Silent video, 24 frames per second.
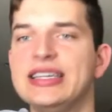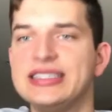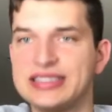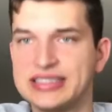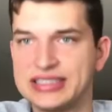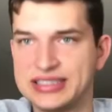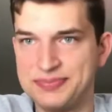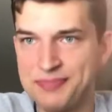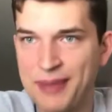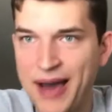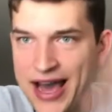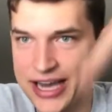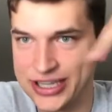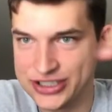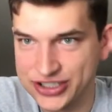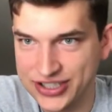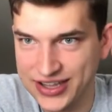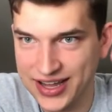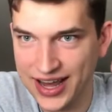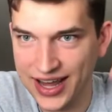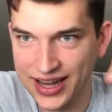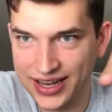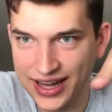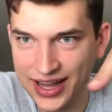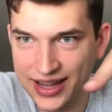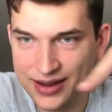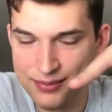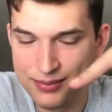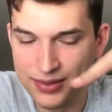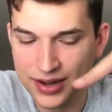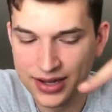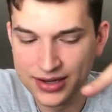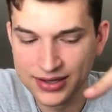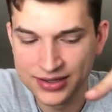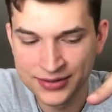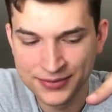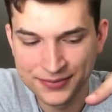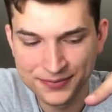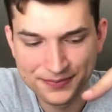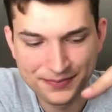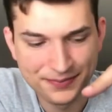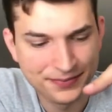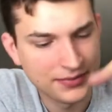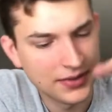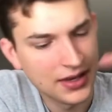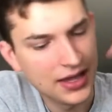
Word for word: Smash that like button.